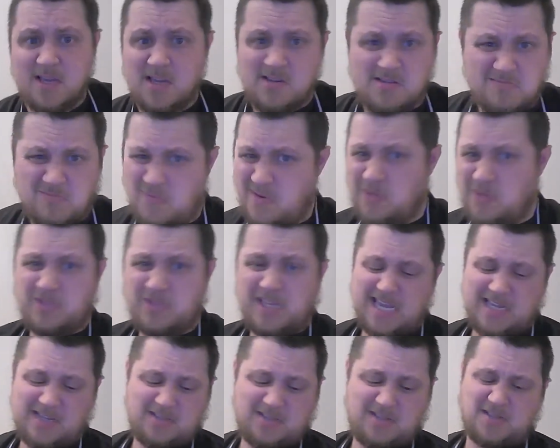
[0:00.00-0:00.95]
wheel
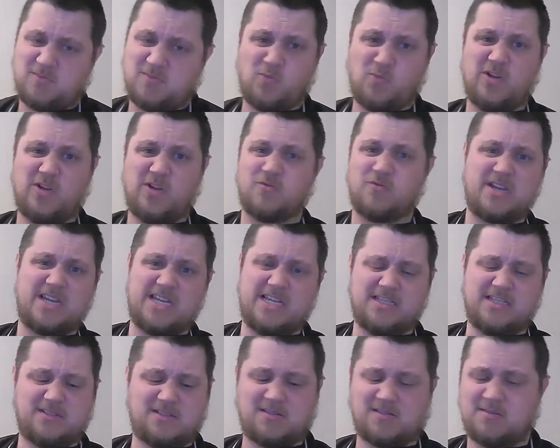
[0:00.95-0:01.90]
takes, wheel
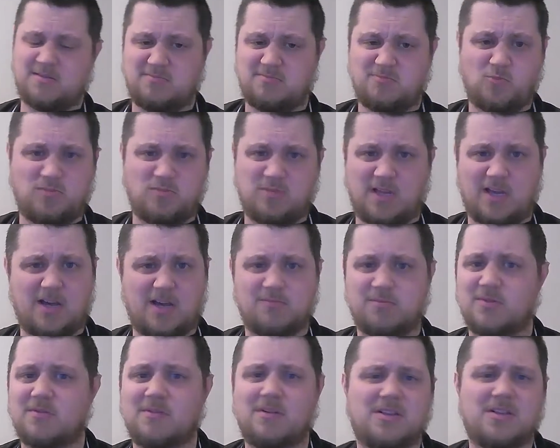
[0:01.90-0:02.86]
reads.
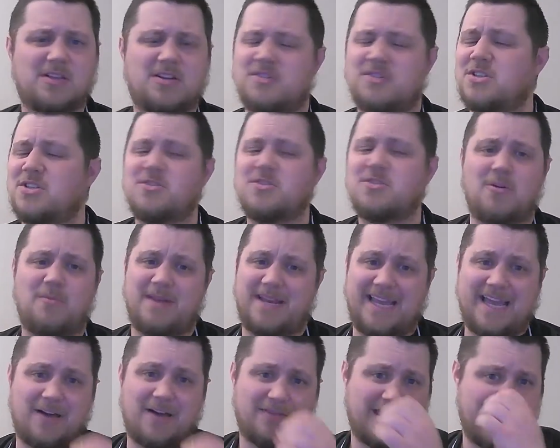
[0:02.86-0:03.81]
There's just so many
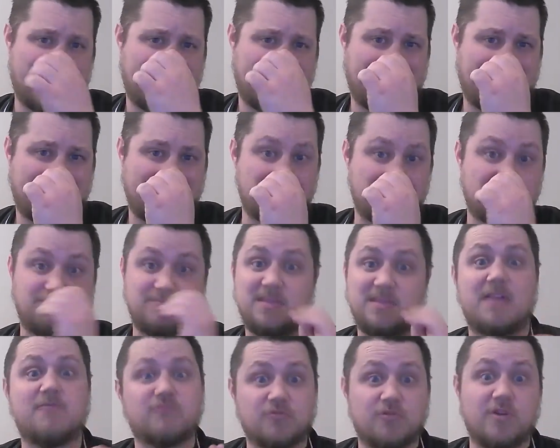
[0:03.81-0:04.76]
out there, and
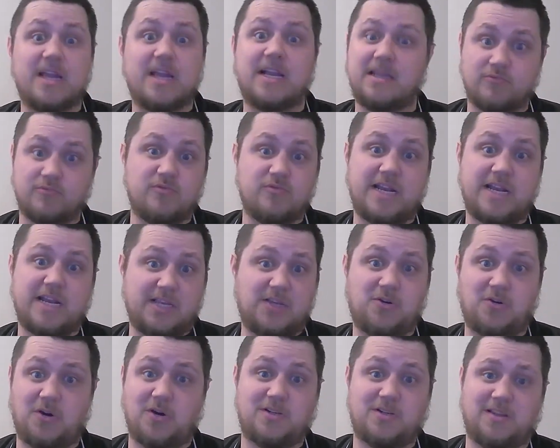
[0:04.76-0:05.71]
they're really, really
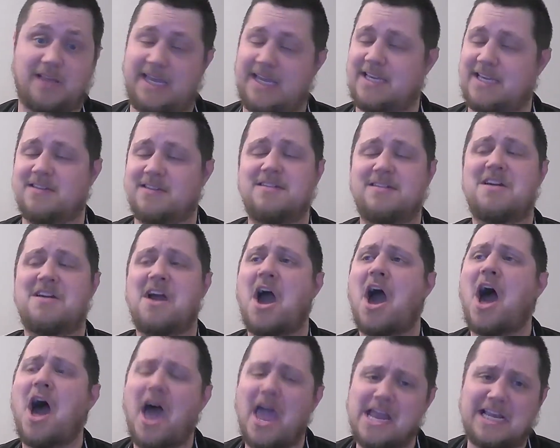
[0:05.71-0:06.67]
good. Like,
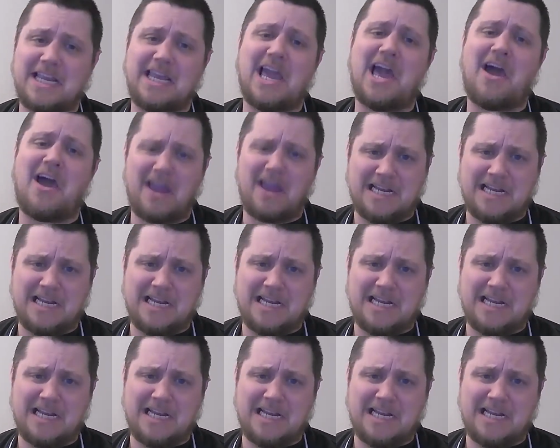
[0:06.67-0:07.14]
highly, highly